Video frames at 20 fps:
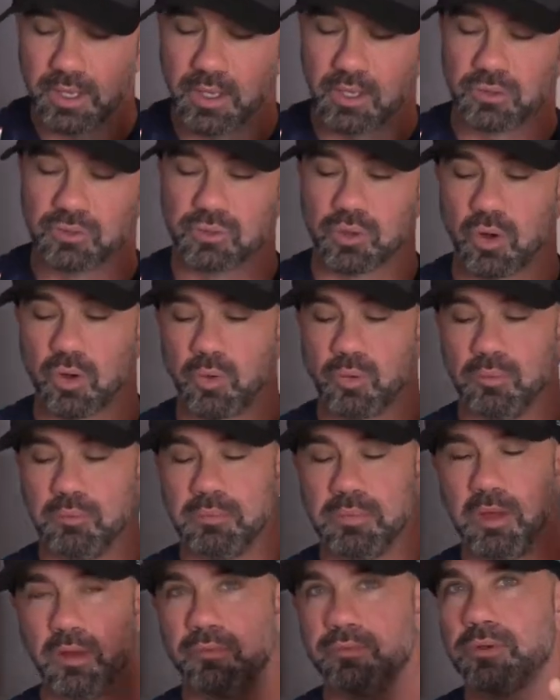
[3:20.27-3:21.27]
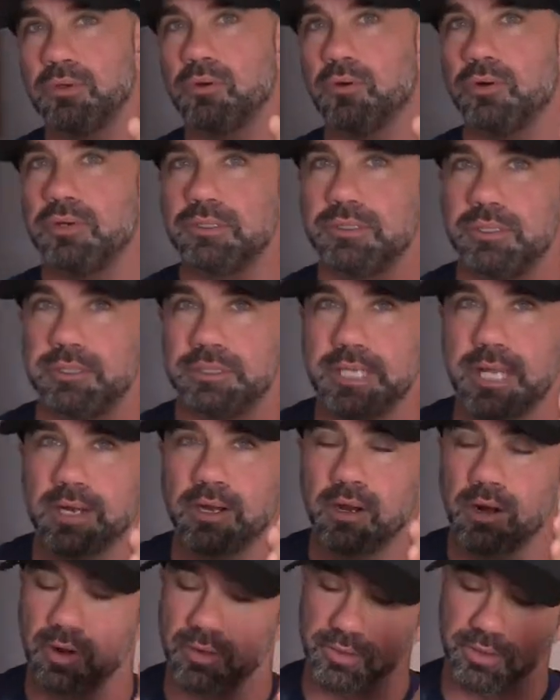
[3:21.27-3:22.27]
So Melvin Gordon just had
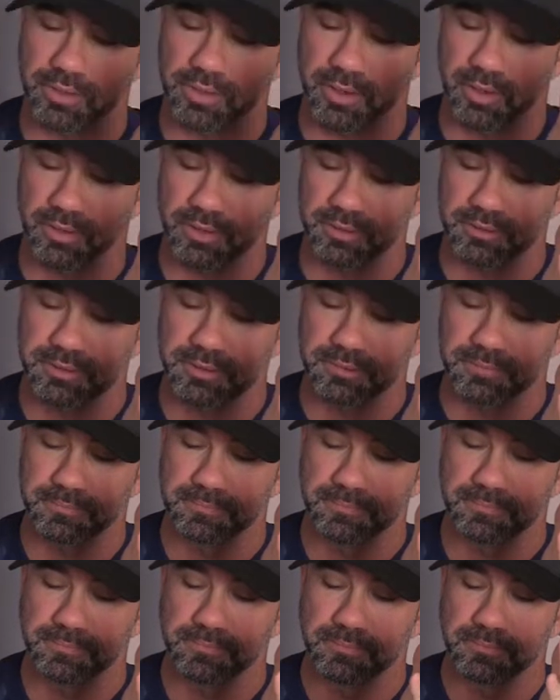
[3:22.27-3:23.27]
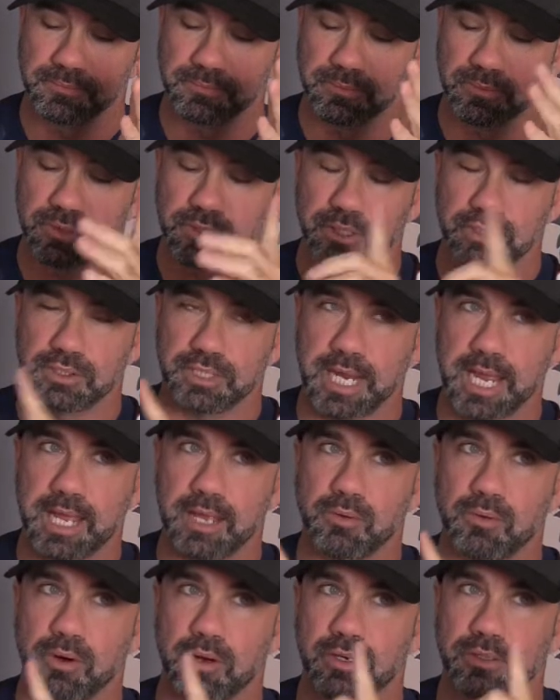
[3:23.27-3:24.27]
100 yards. The
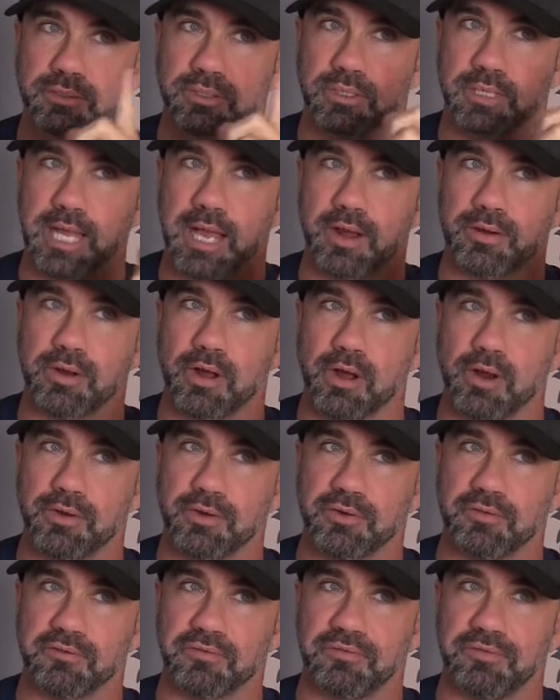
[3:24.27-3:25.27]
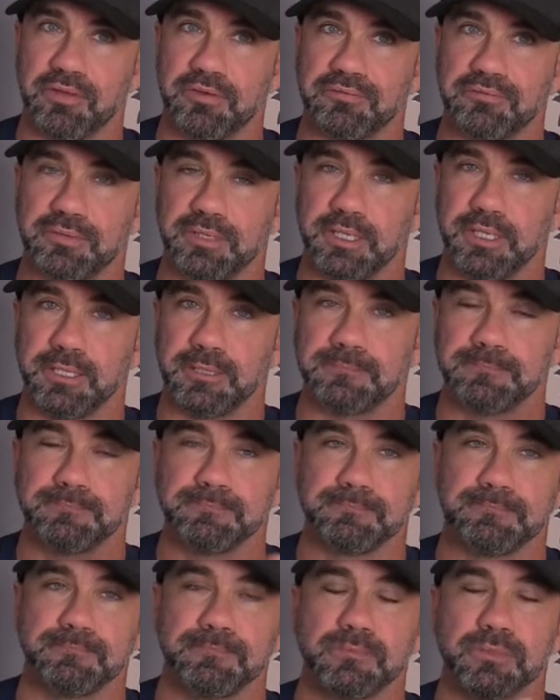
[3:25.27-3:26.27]
Jaguars allowed 150.
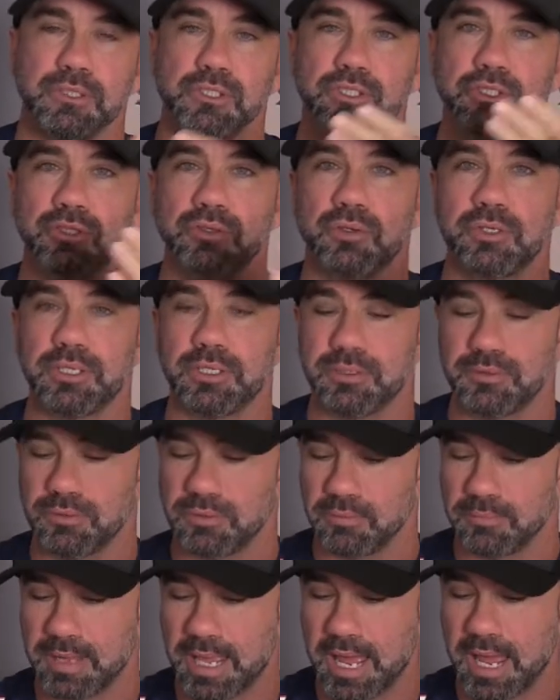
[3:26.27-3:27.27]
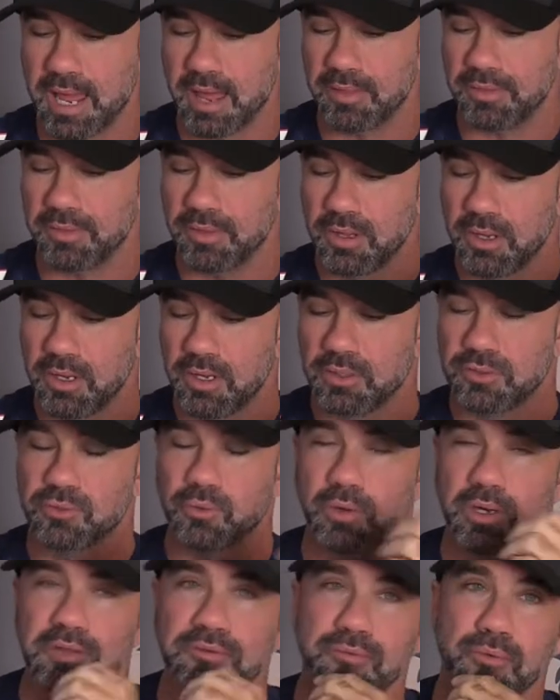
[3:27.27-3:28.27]
You can do the math.
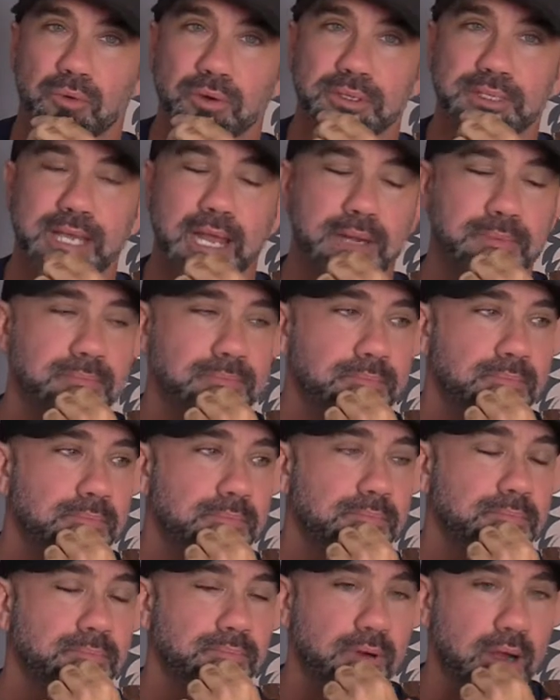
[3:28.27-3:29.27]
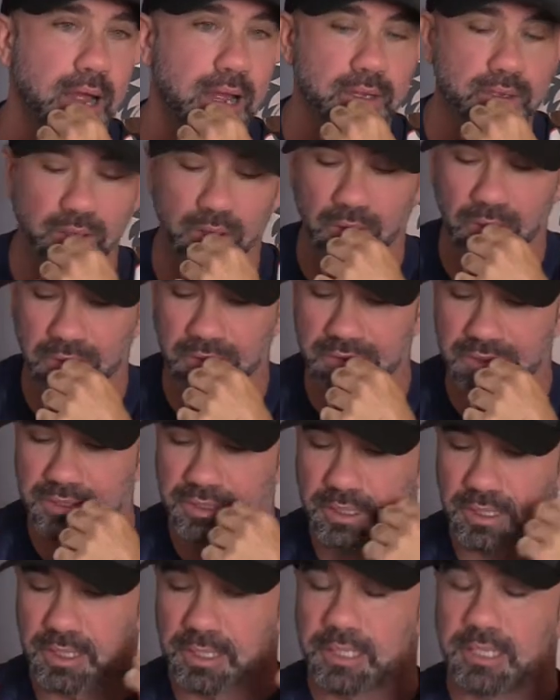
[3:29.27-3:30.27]
24-10 Broncos.